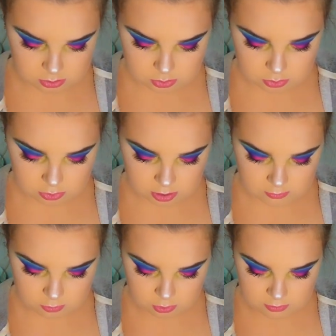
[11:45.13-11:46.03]
two,
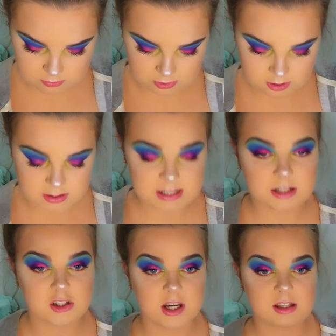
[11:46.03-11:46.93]
three, four, five,
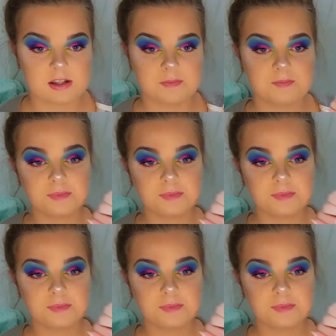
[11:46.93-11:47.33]
ten shades.